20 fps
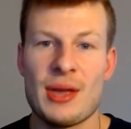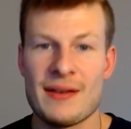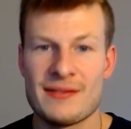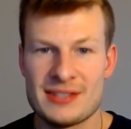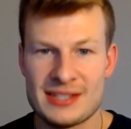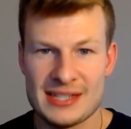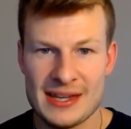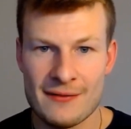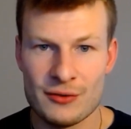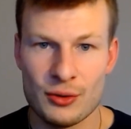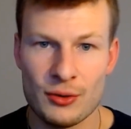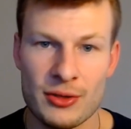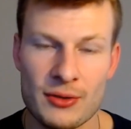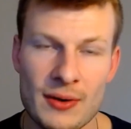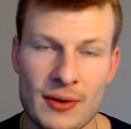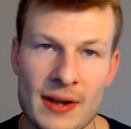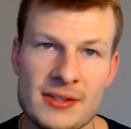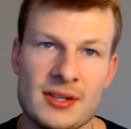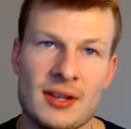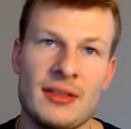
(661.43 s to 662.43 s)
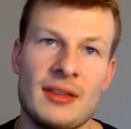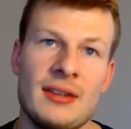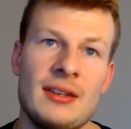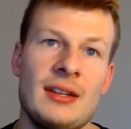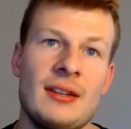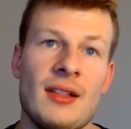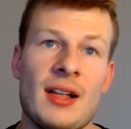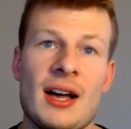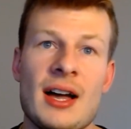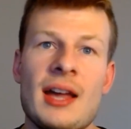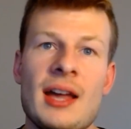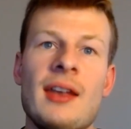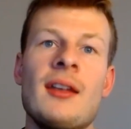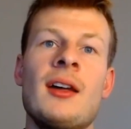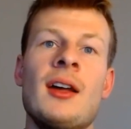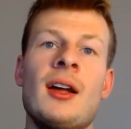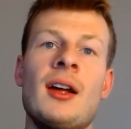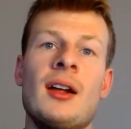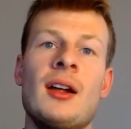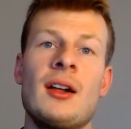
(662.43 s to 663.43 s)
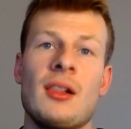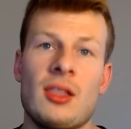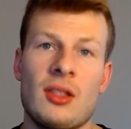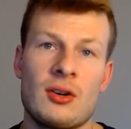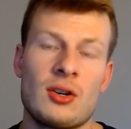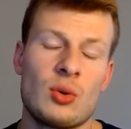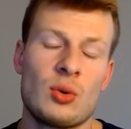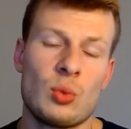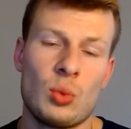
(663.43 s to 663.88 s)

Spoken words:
several threats on the D-line. Leonard